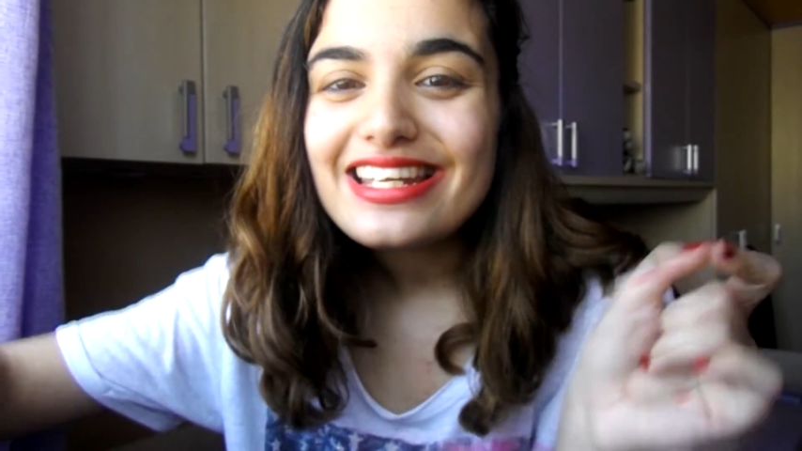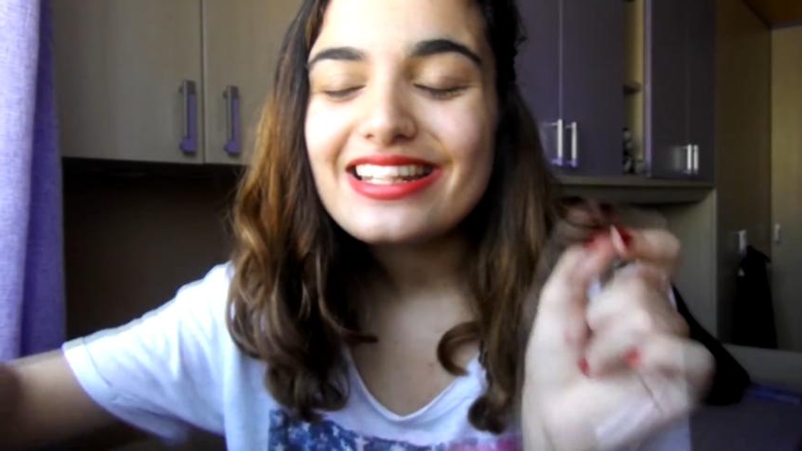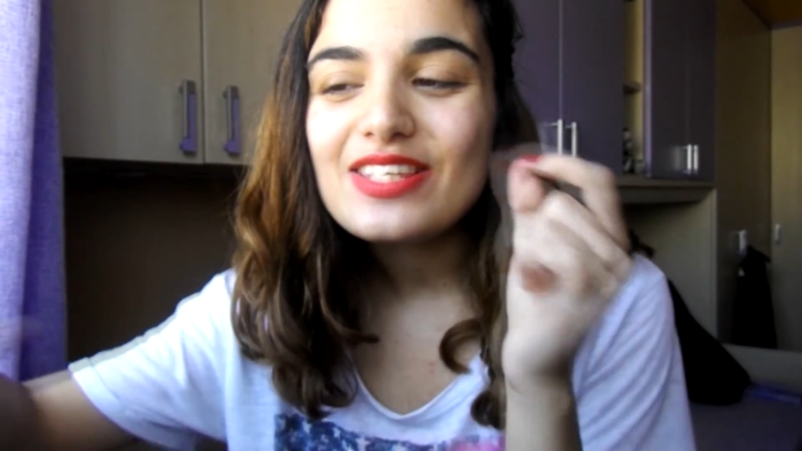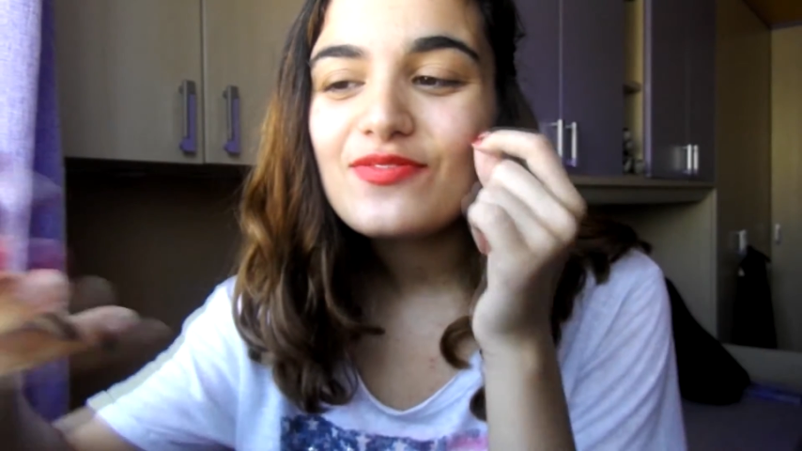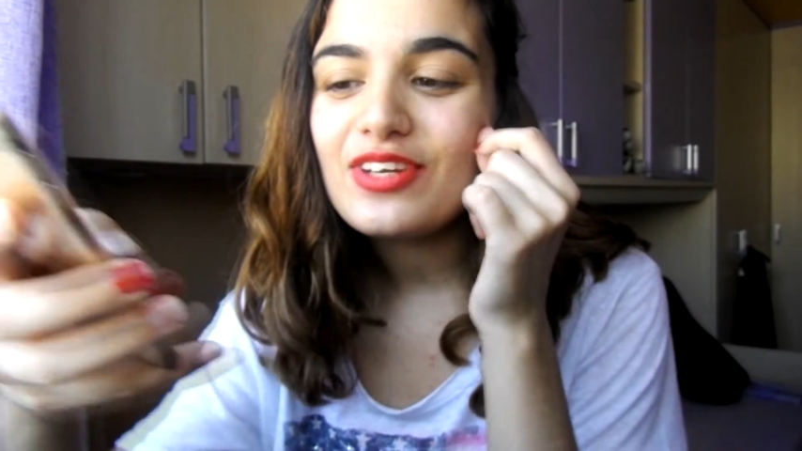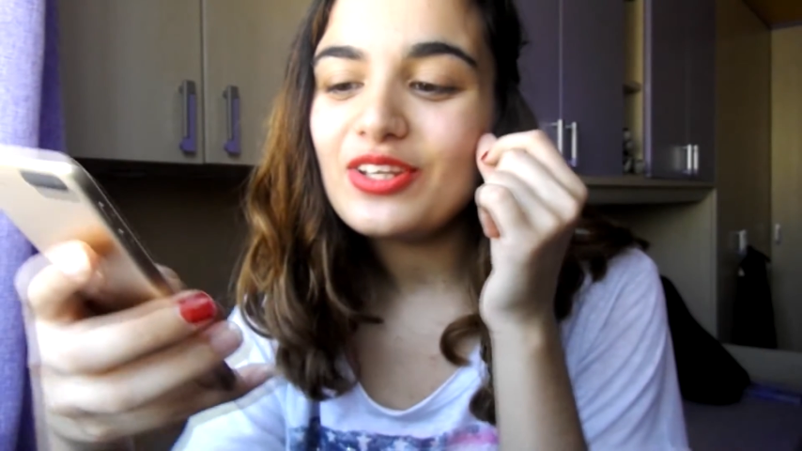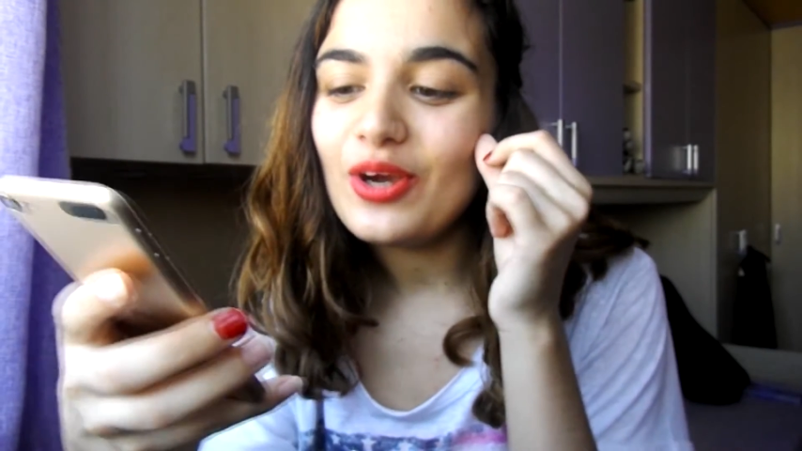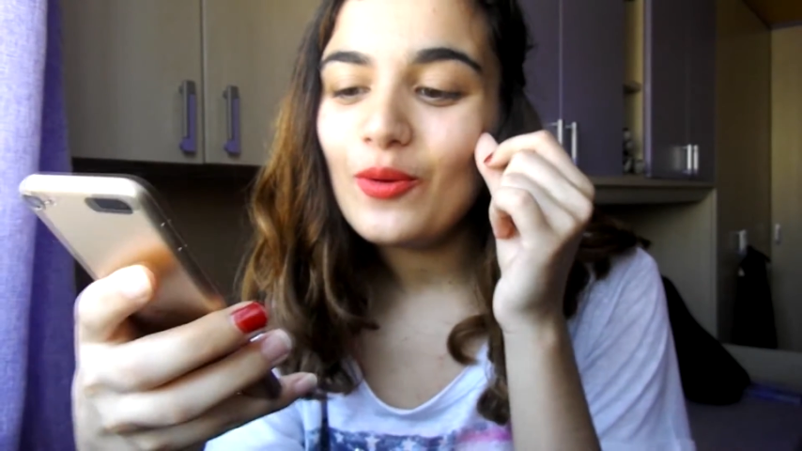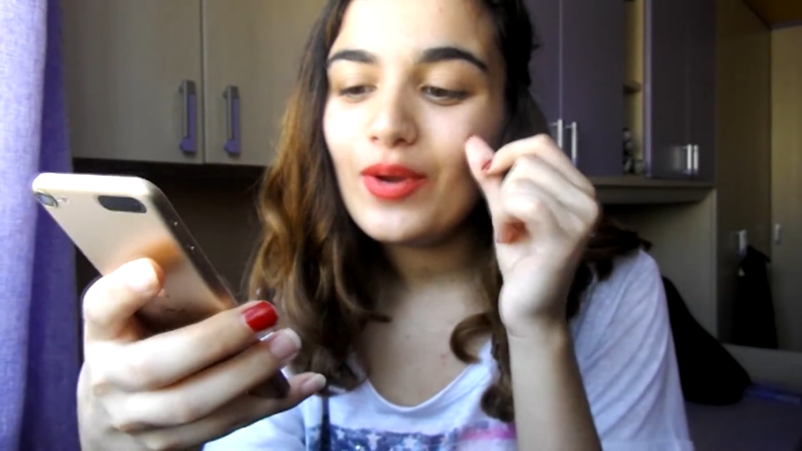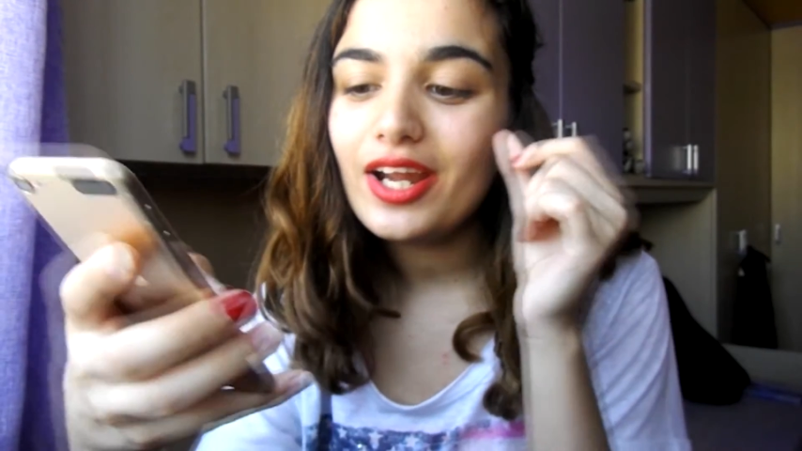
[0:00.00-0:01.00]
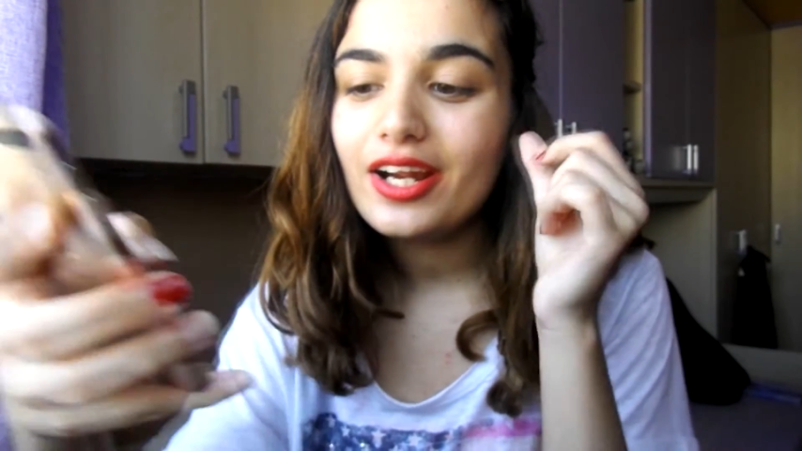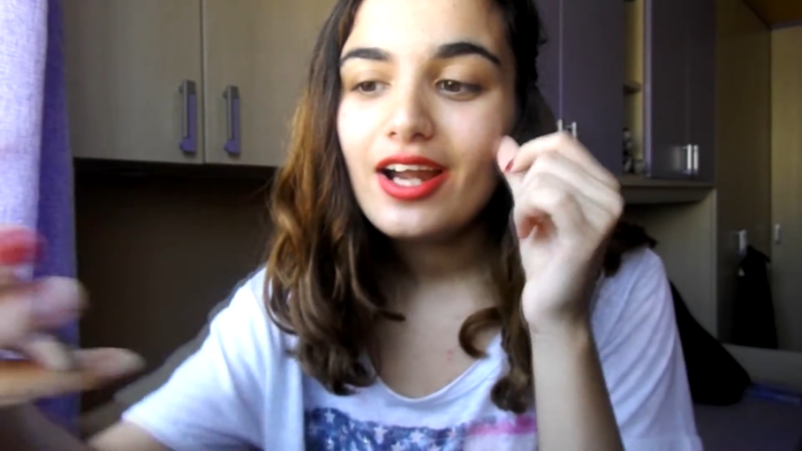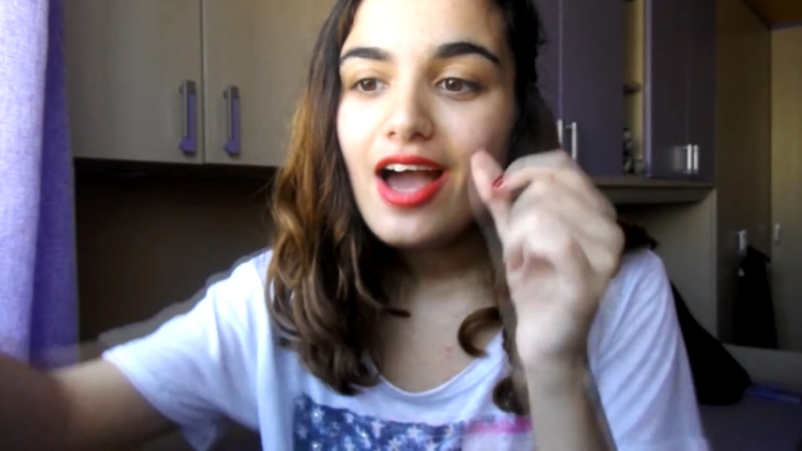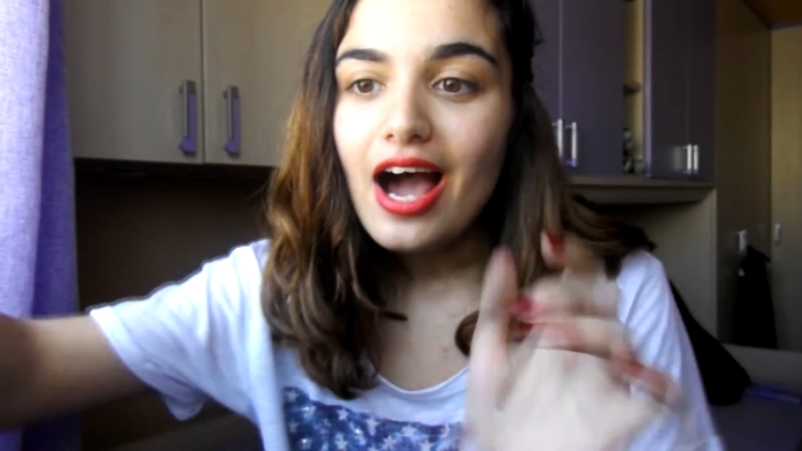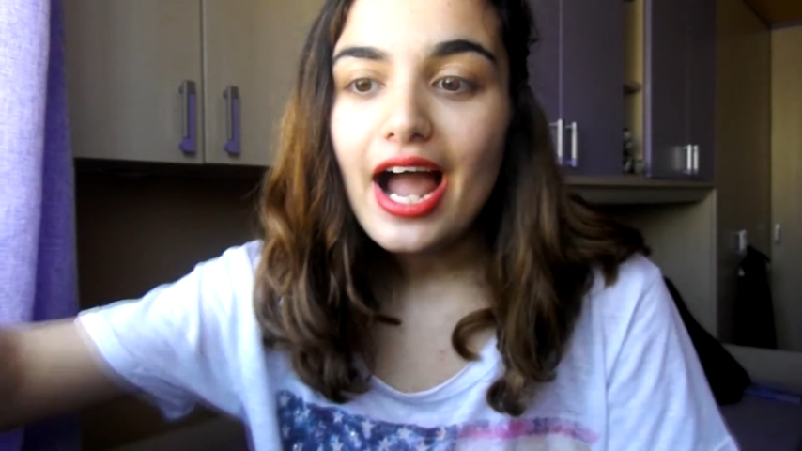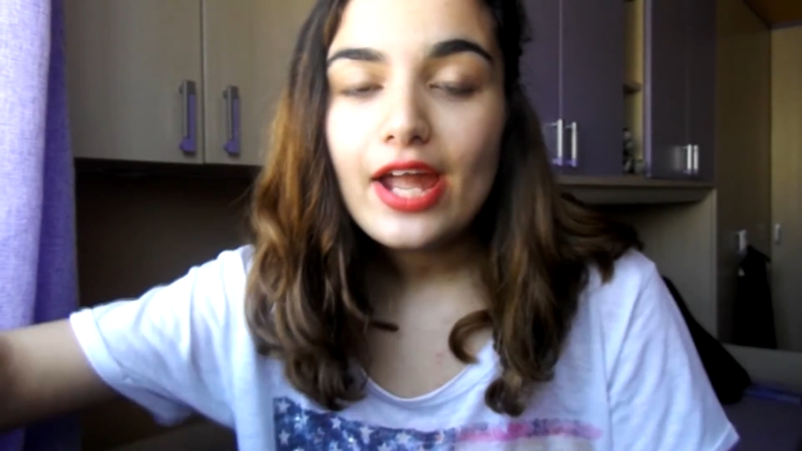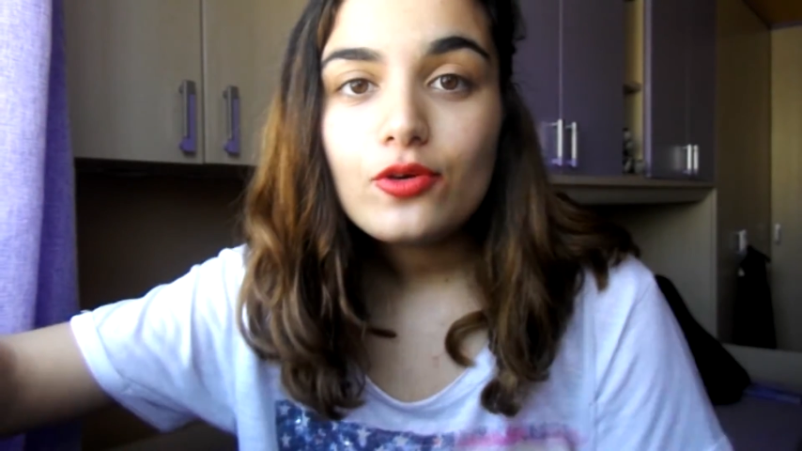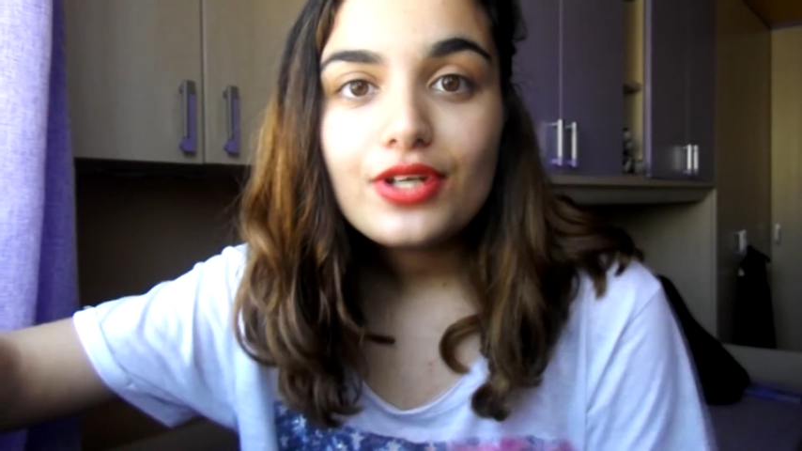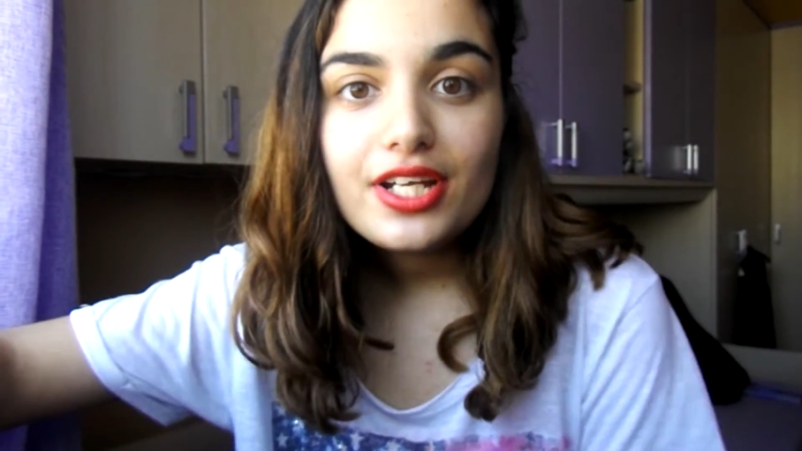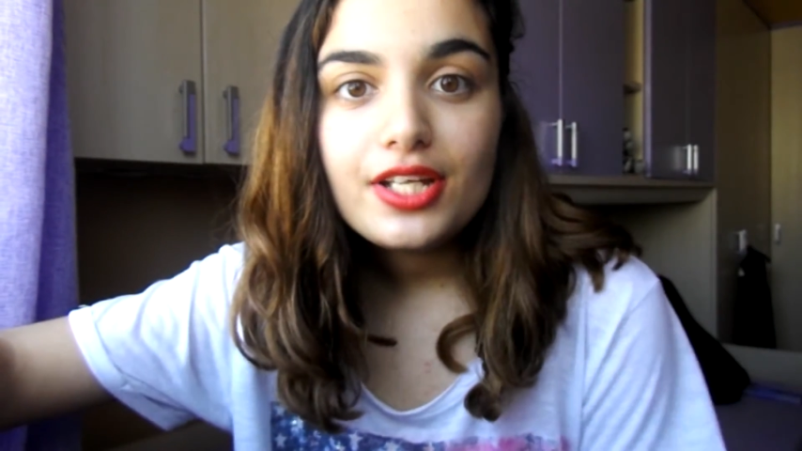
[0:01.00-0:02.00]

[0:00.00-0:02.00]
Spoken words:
in this video where I read